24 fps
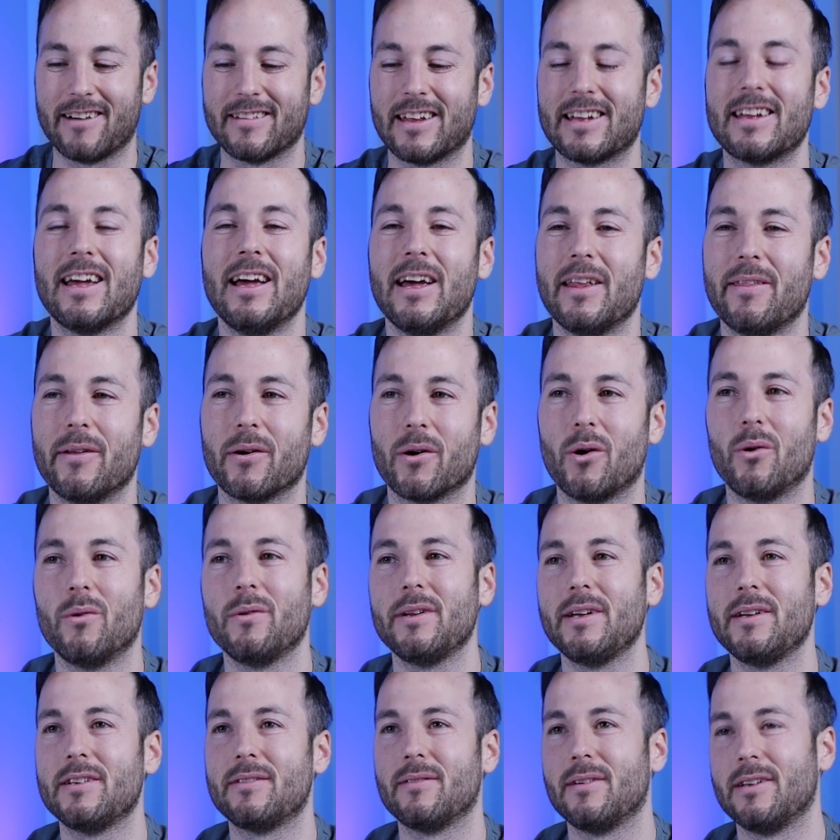Like their
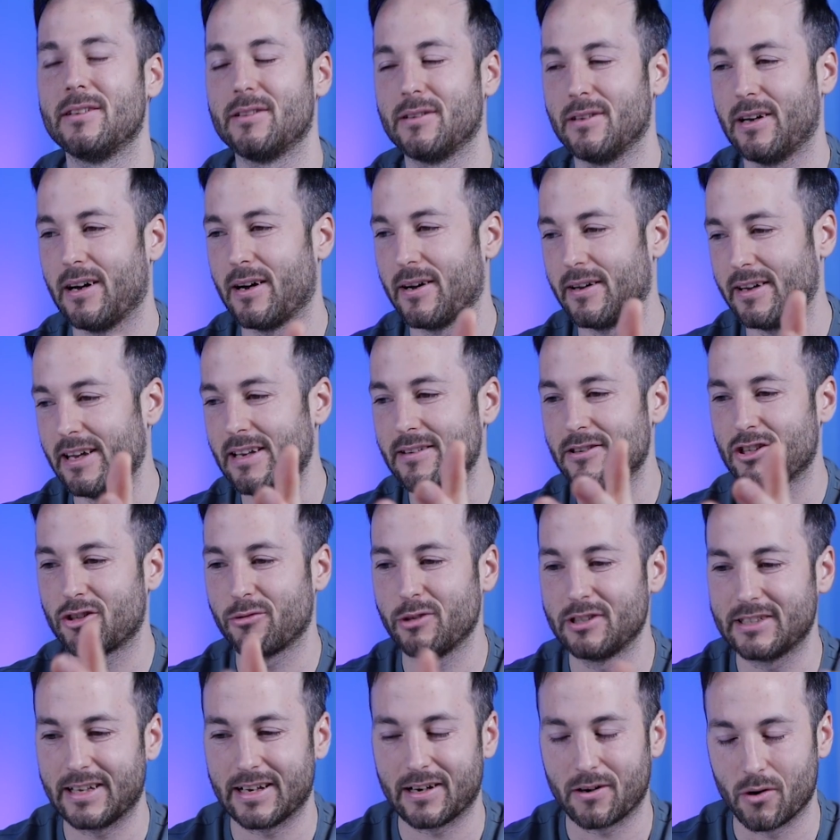only industry
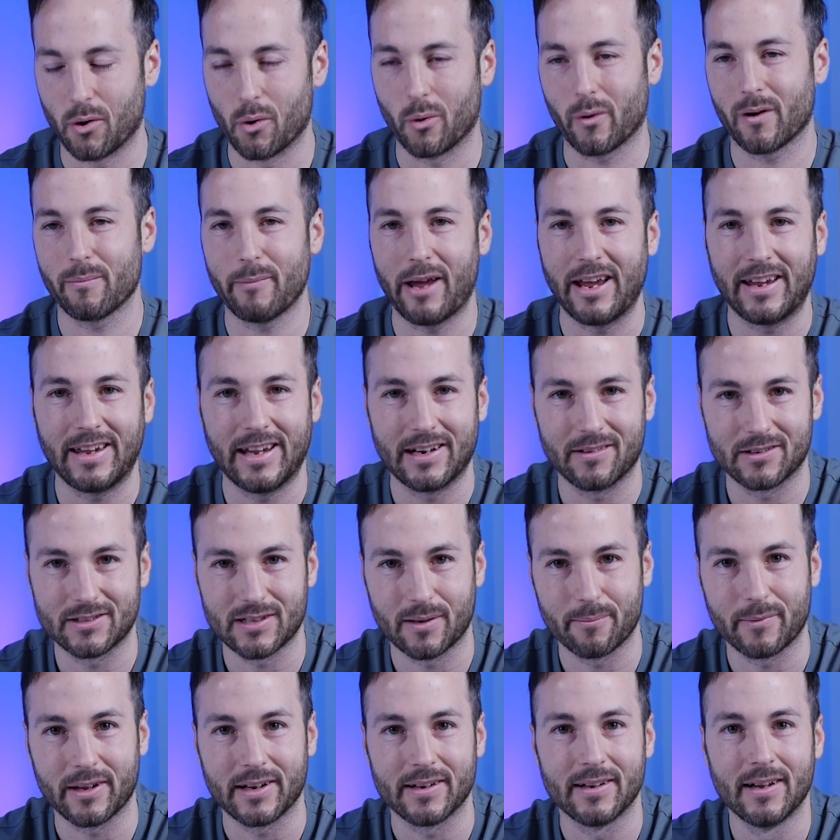is like corn making or
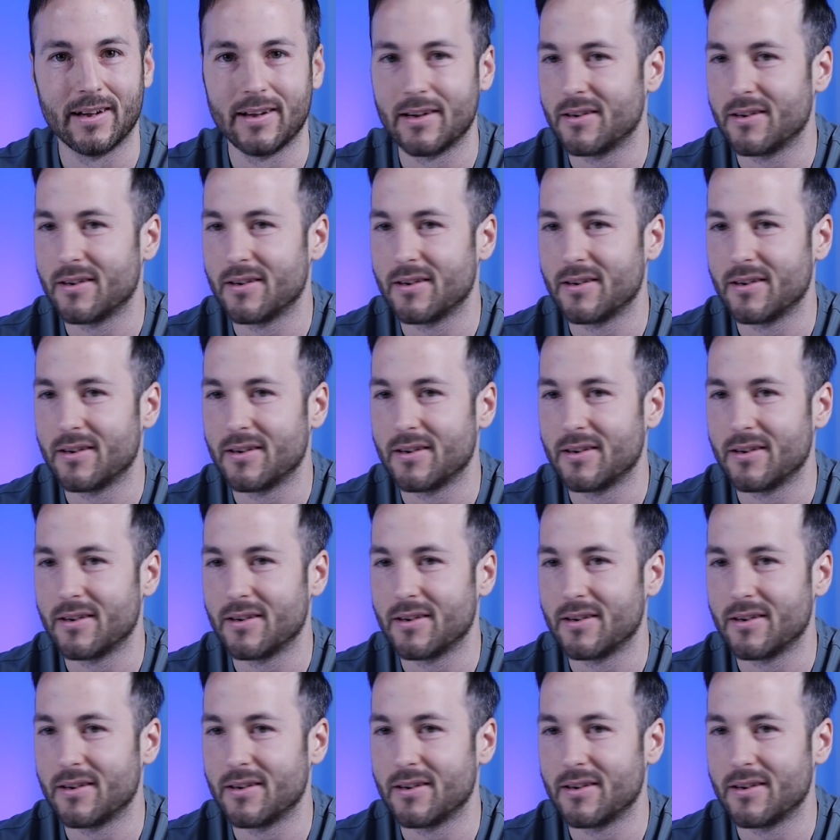something.